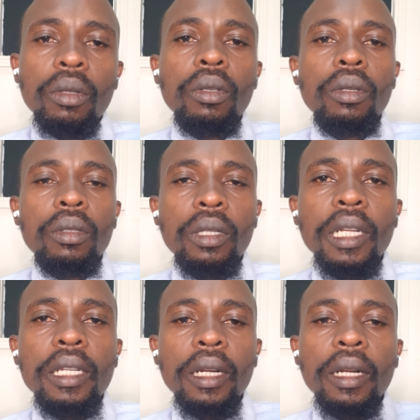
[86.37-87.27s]
it's
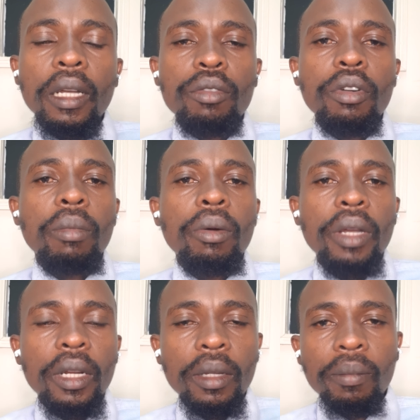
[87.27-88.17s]
literally like from a
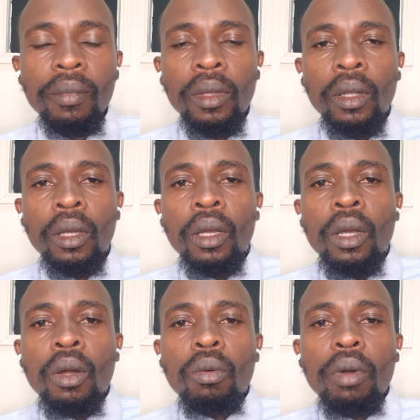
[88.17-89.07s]
wedding.
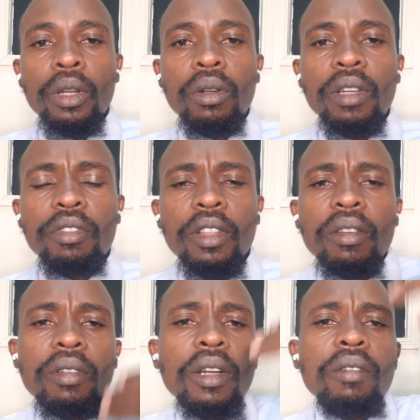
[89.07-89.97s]
When you lift the
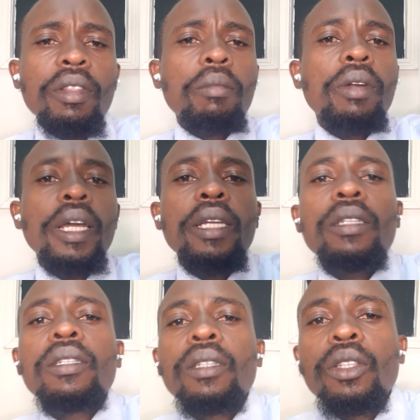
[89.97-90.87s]
veil of the
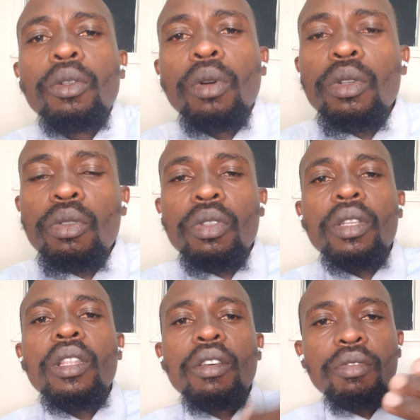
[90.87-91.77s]
bride, you want to see
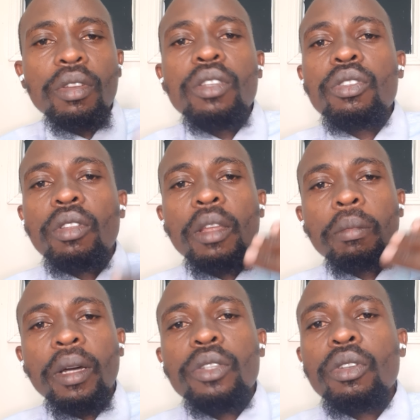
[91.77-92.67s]
the face of the
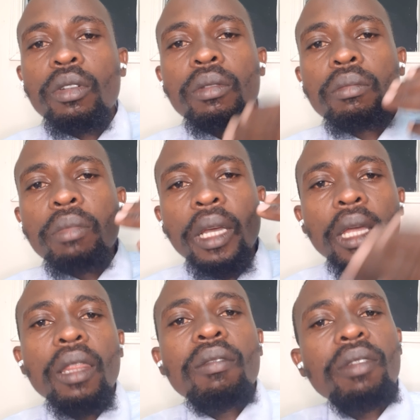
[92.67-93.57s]
person
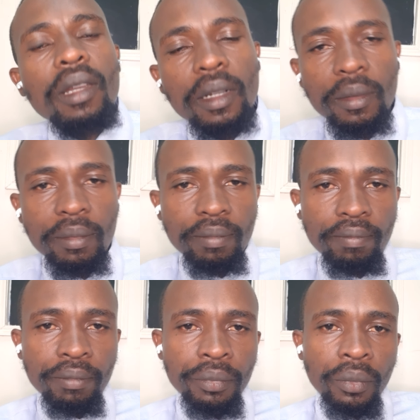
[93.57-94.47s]
behind the veil.
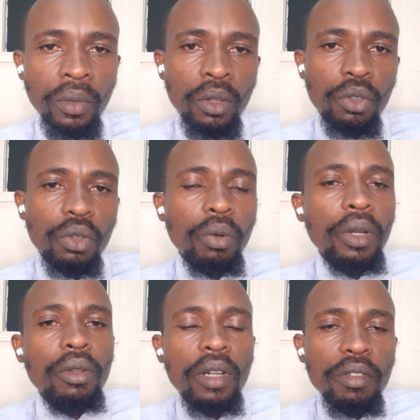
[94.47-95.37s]
So
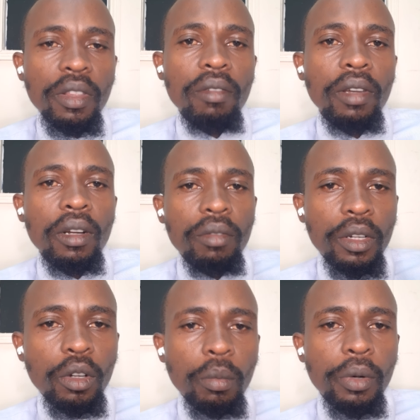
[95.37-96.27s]
when you lift the veil of
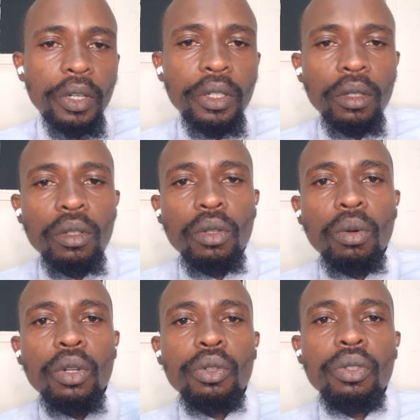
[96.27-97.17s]
incorporation, you
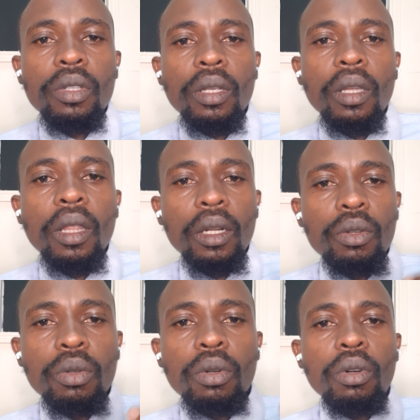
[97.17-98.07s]
want to see the
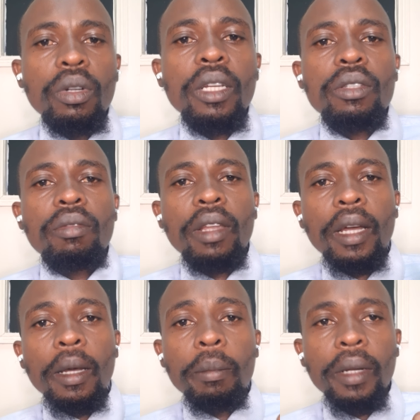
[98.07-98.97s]
true owners of the
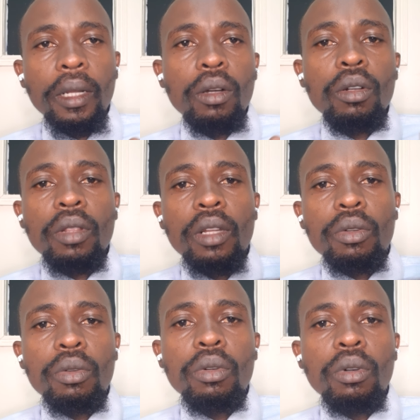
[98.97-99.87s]
company or the
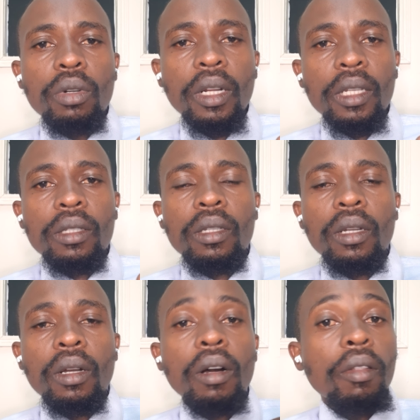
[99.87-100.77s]
true owners
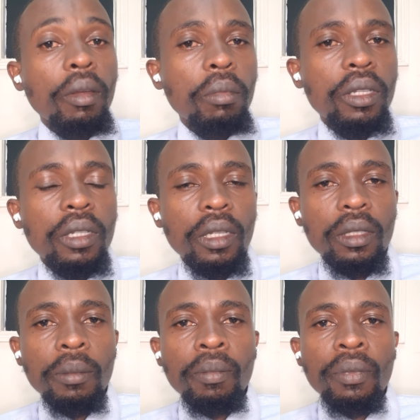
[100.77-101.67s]
of the business